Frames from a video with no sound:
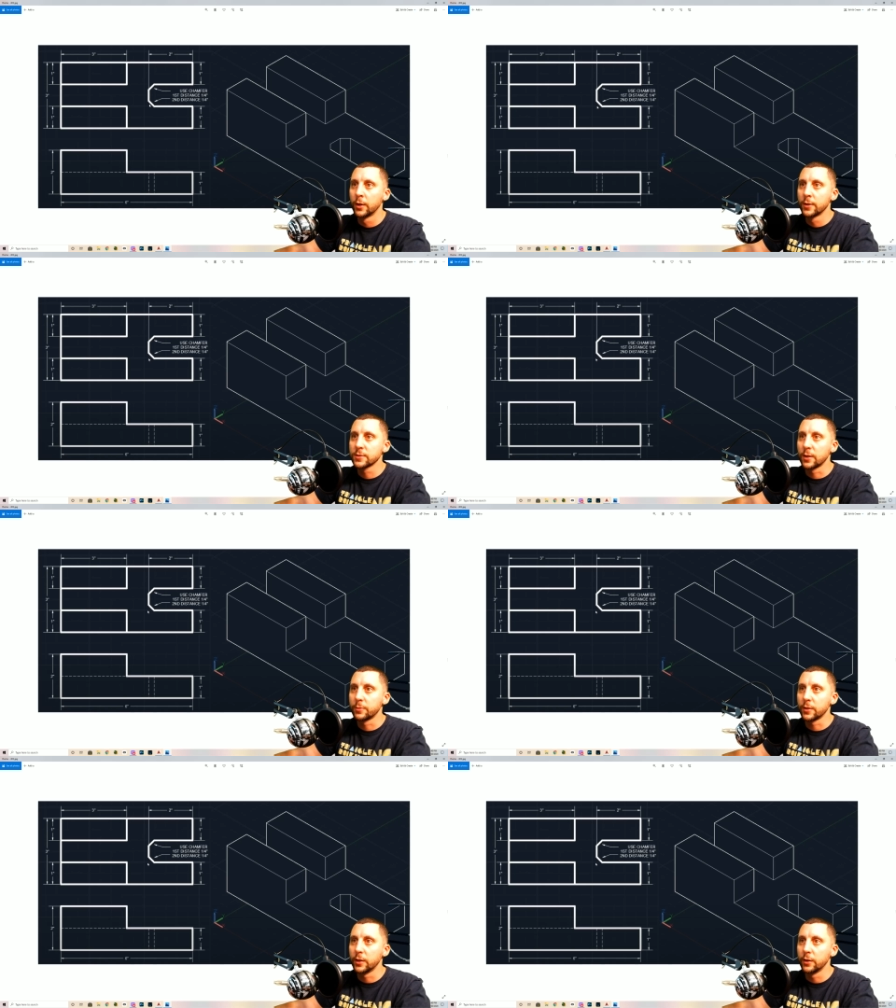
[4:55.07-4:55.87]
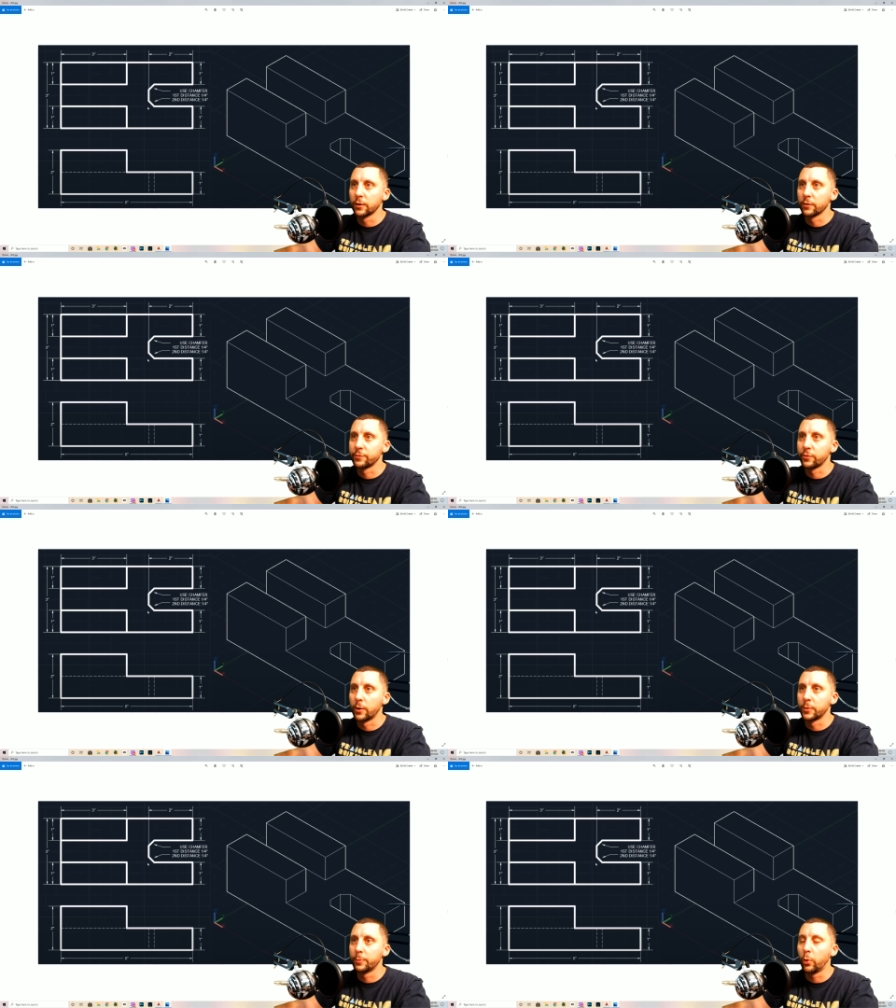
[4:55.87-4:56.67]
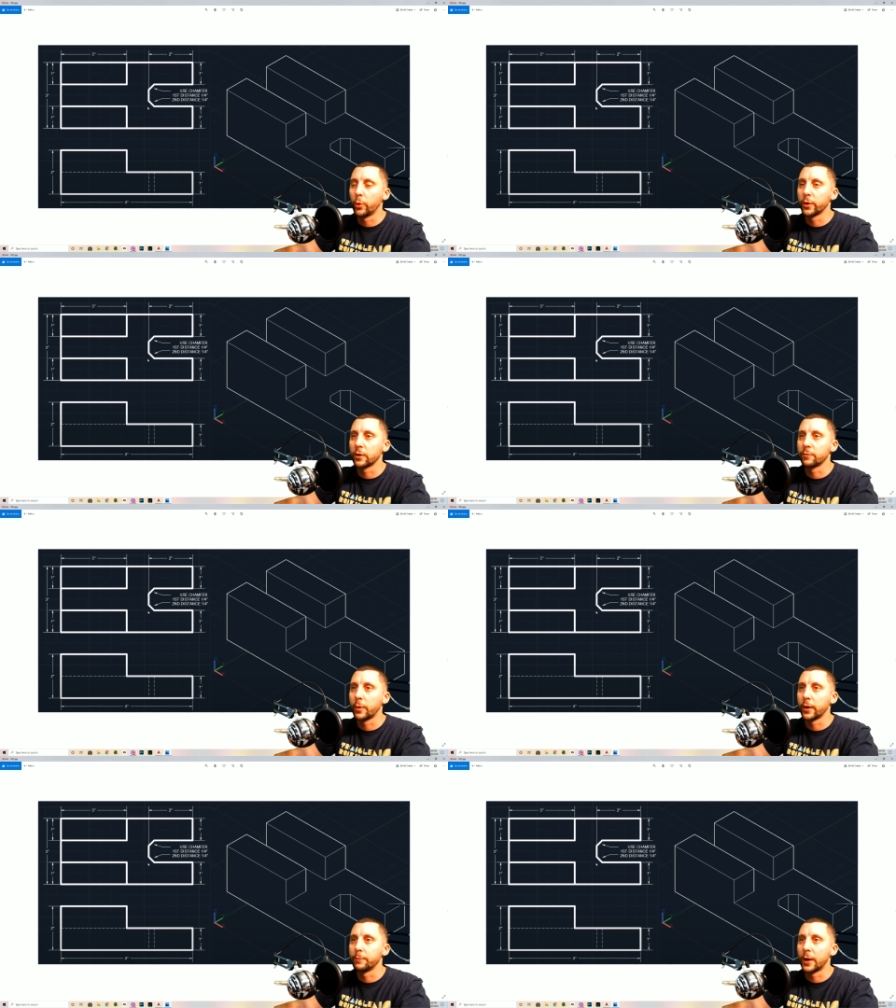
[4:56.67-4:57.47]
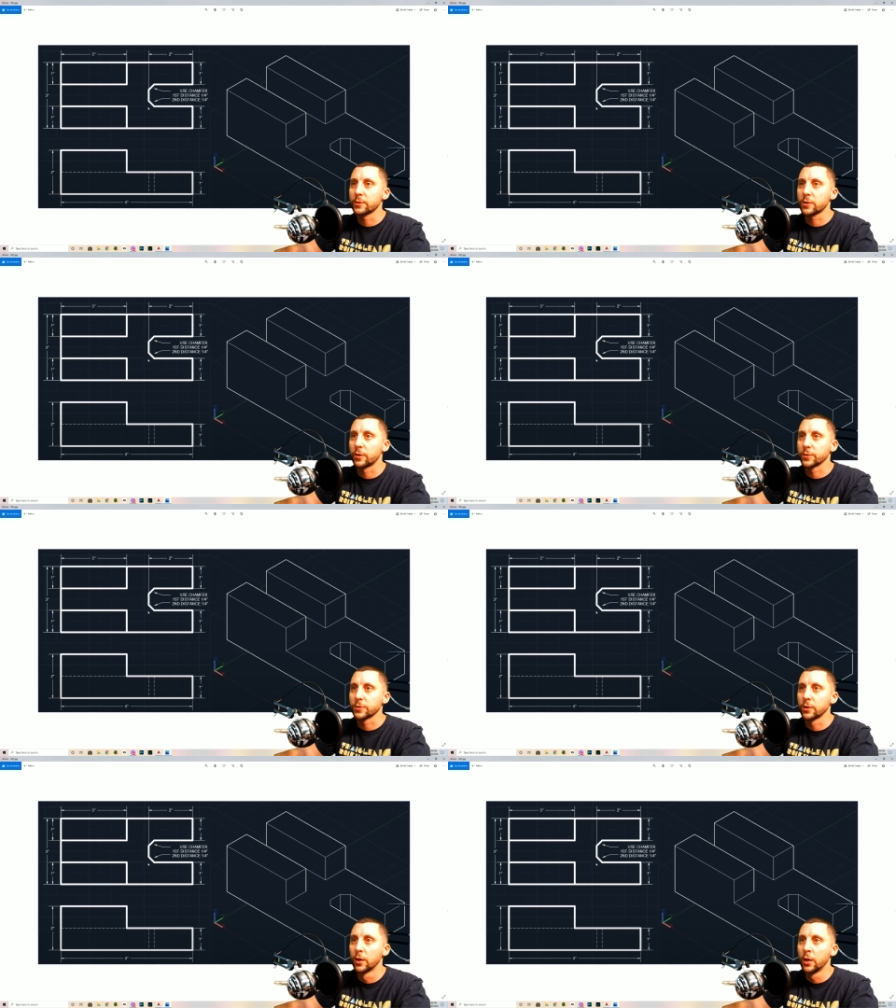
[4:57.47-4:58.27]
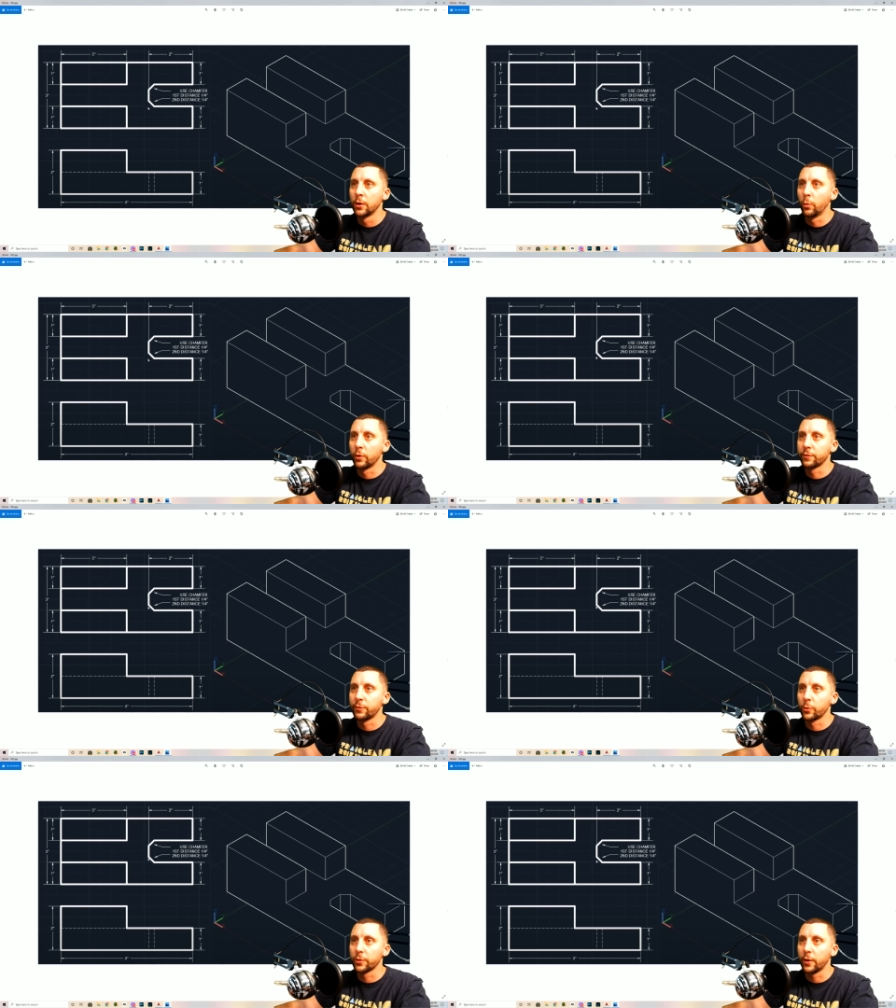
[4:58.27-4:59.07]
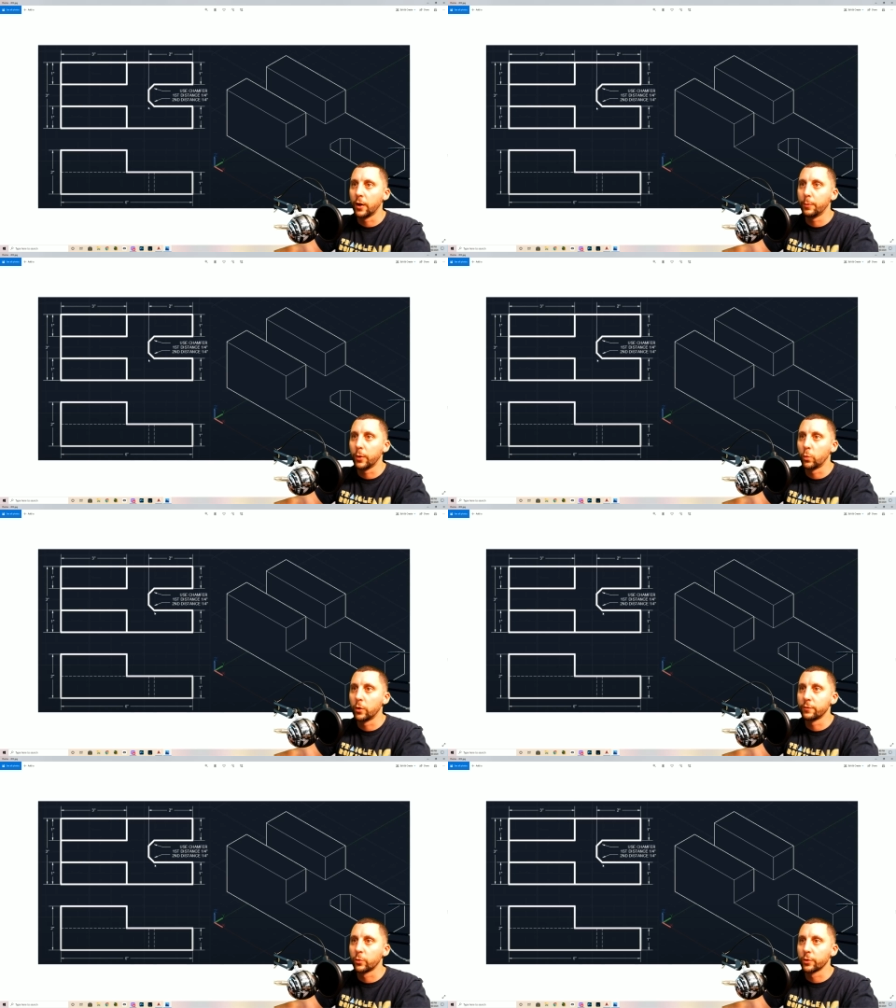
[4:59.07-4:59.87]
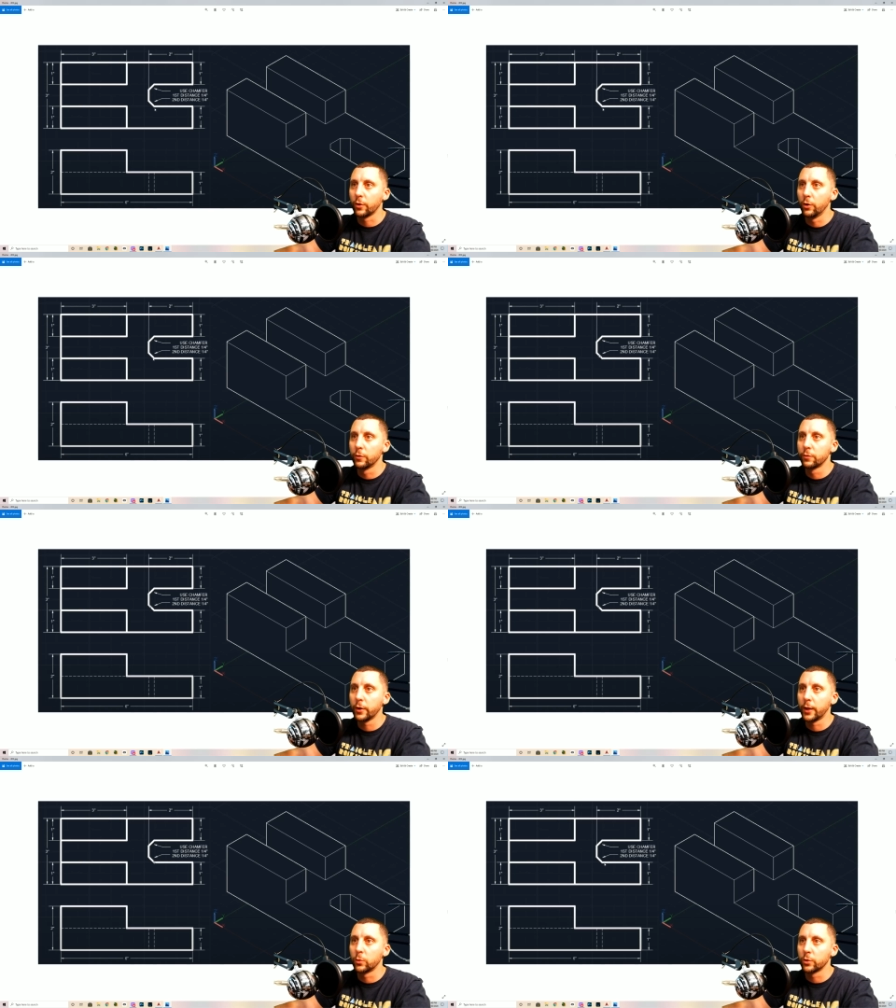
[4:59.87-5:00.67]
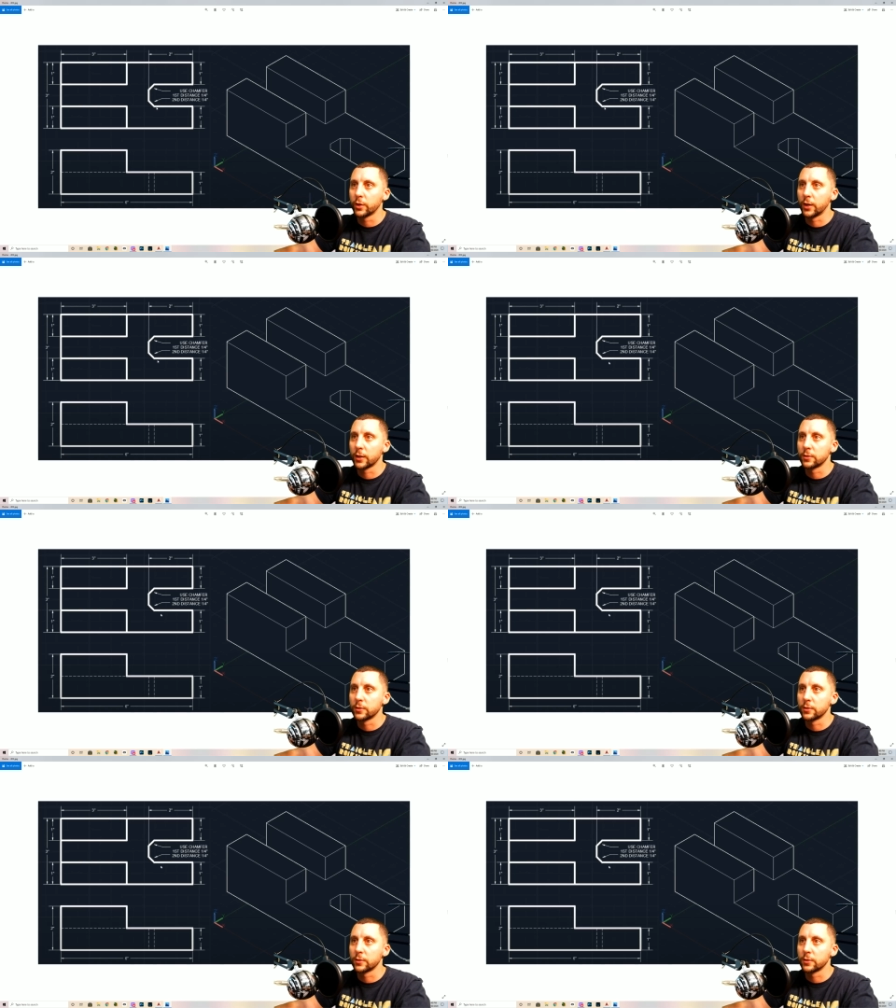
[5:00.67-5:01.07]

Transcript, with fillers: same thing here from the point of my mouse cursor one fourth up and one fourth over and it will connect the